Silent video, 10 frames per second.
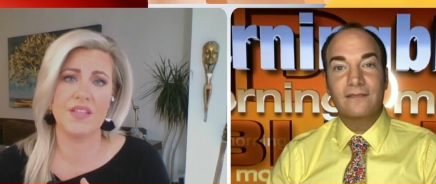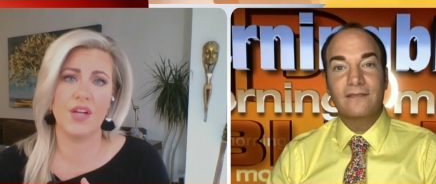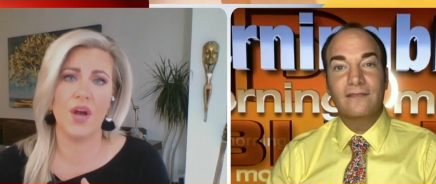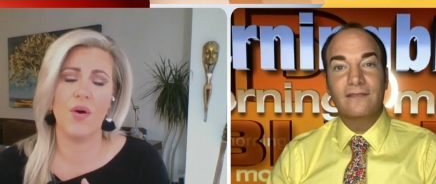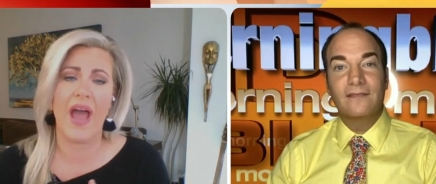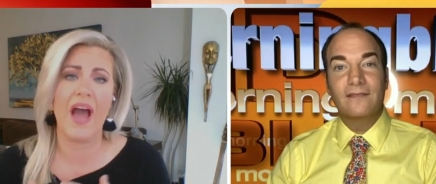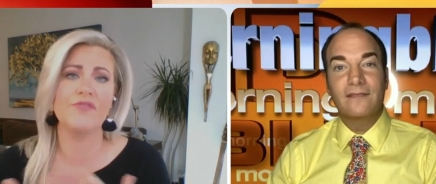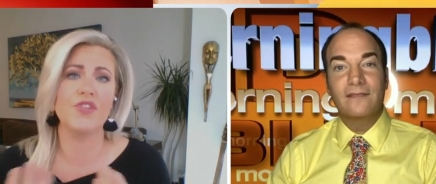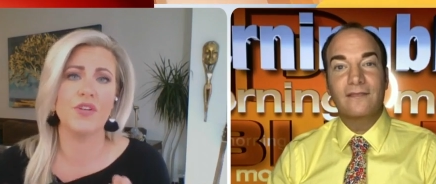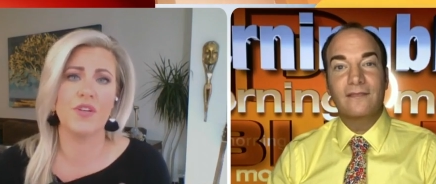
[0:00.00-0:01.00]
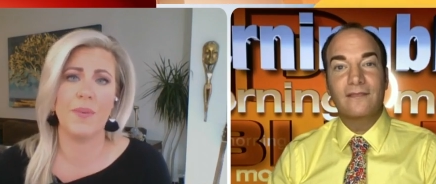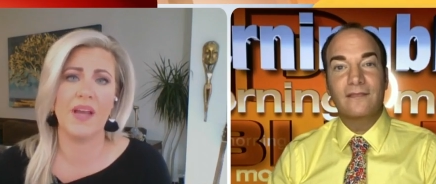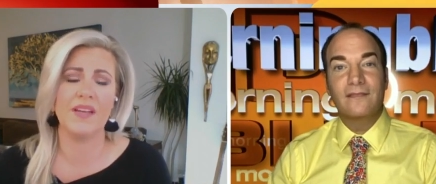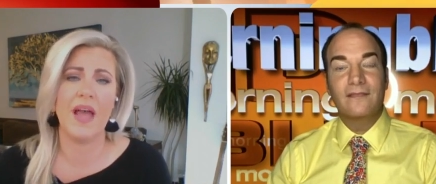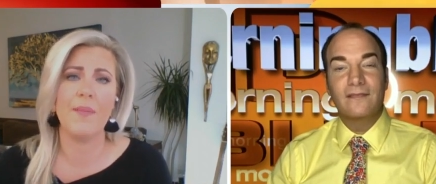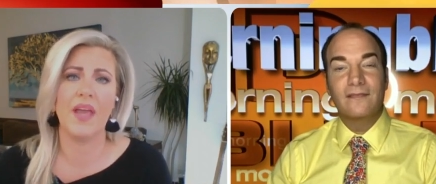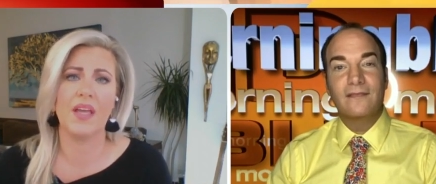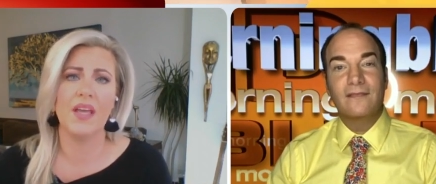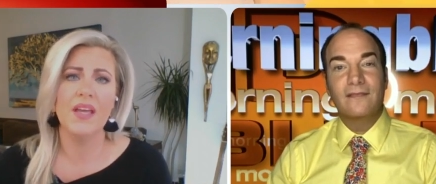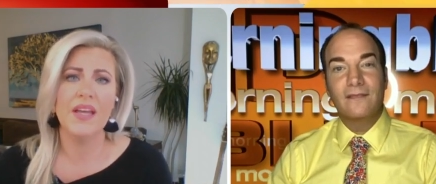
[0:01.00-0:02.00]
Speaker 1: You know, after the
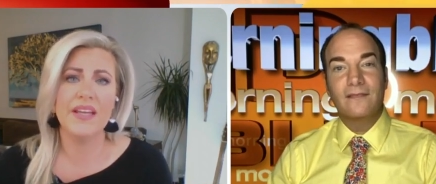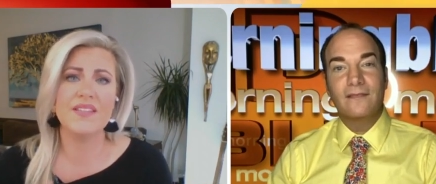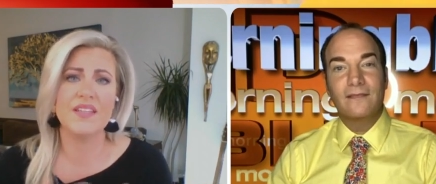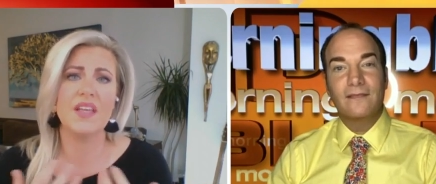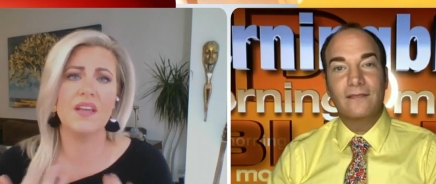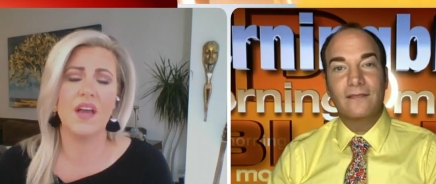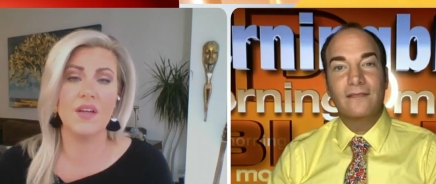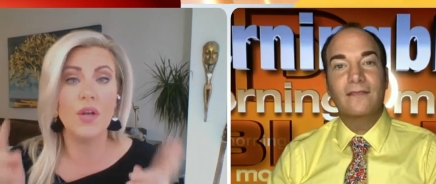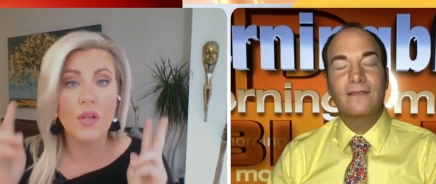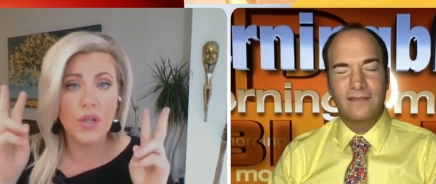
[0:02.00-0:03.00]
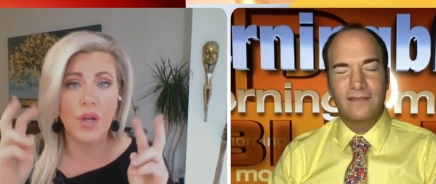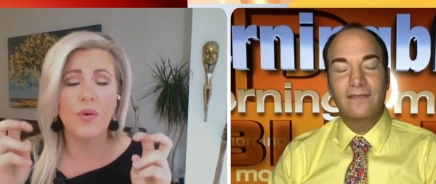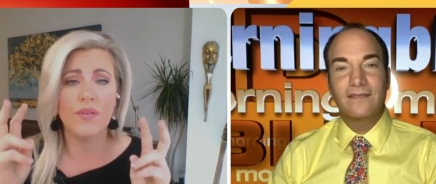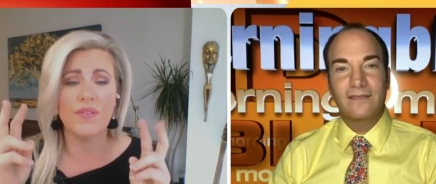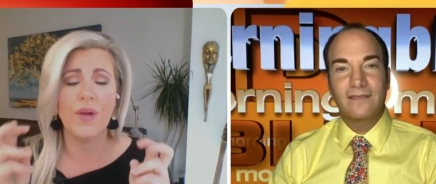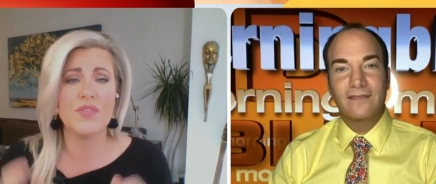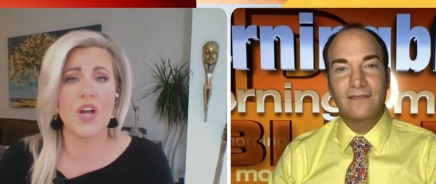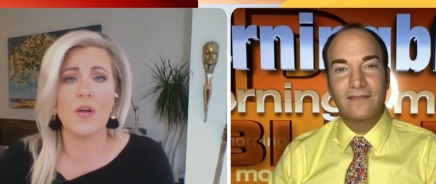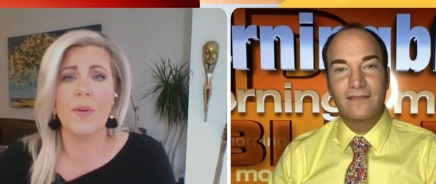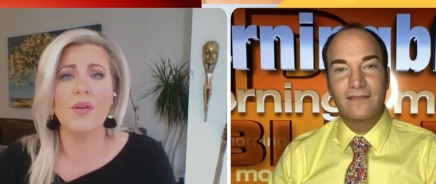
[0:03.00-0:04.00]
pandemic, is this a, a you know we always
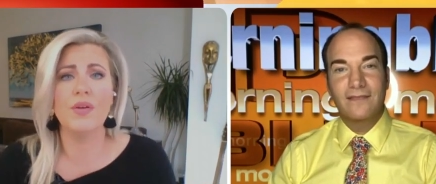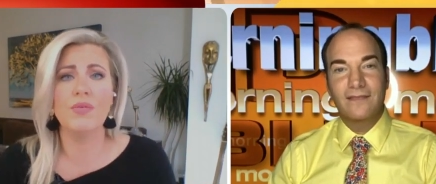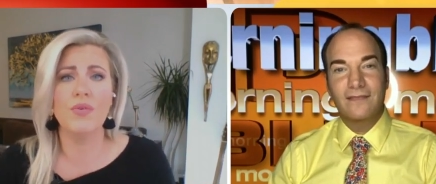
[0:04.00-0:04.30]
talk about new